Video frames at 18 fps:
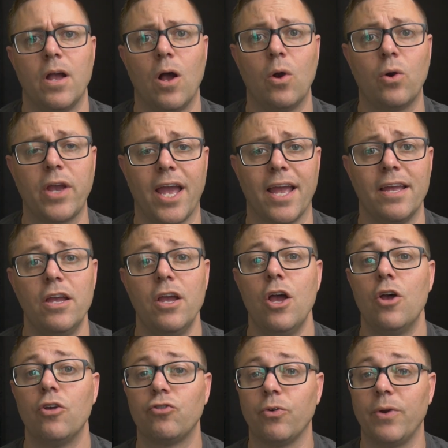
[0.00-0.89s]
Okay,
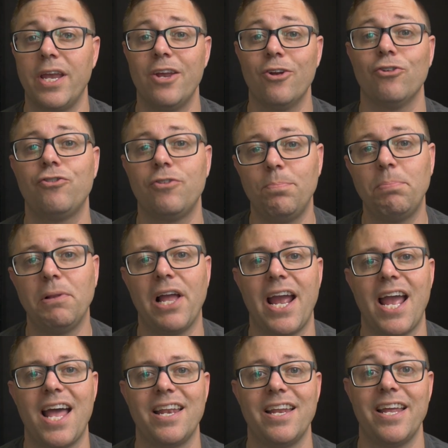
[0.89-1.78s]
so here's the
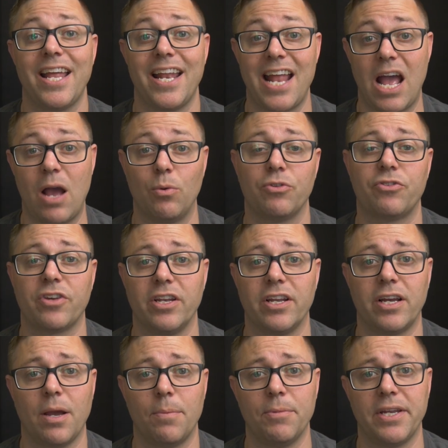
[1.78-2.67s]
plan and how it's
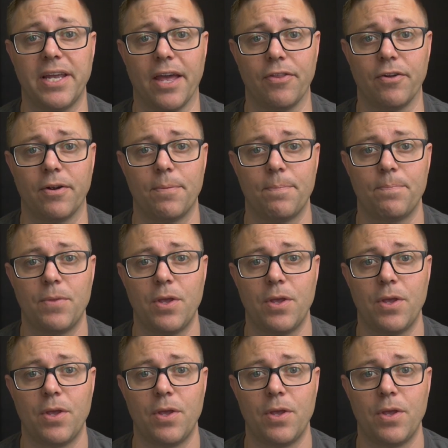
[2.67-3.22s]
gonna come together.